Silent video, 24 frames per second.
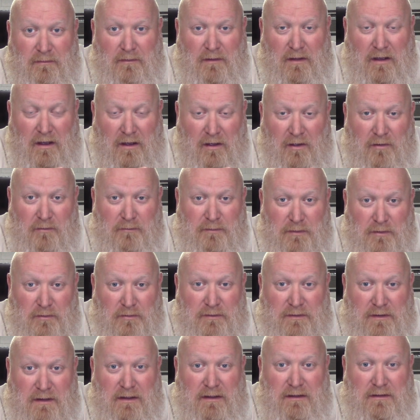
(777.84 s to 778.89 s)
I hope you'll
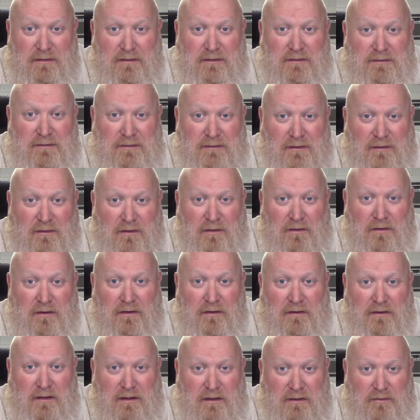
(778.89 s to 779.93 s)
take this to
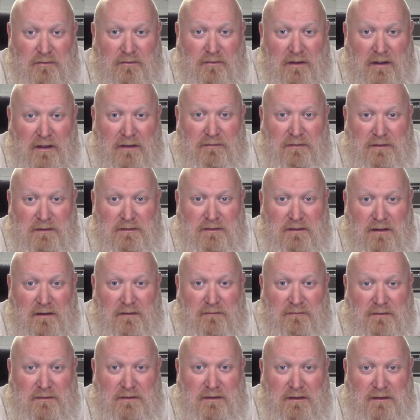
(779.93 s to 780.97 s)
heart and you'll have these
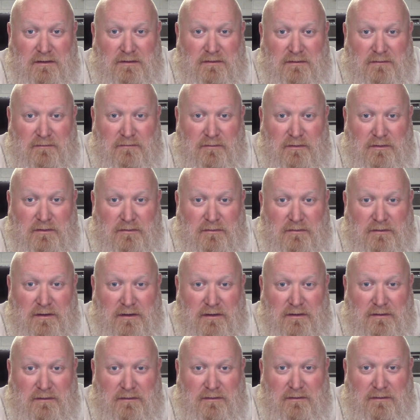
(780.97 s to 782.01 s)
conversations with your
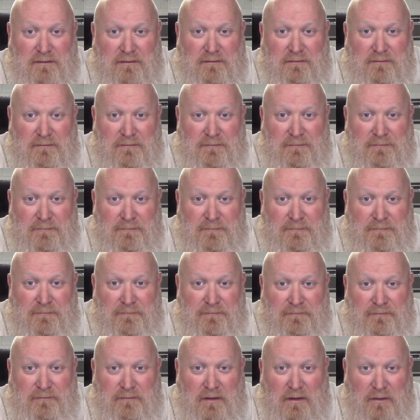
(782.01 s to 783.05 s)
kids
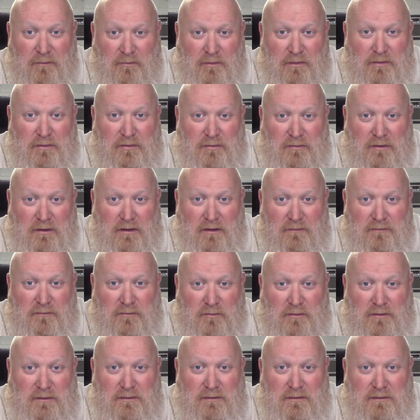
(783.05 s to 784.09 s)
and with your loved
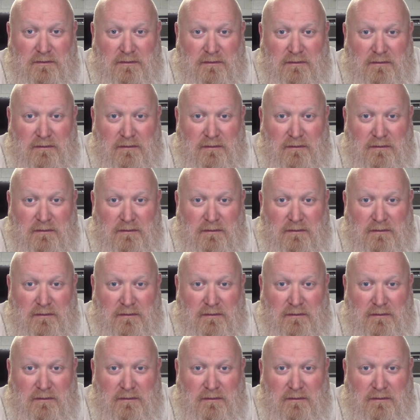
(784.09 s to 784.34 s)
ones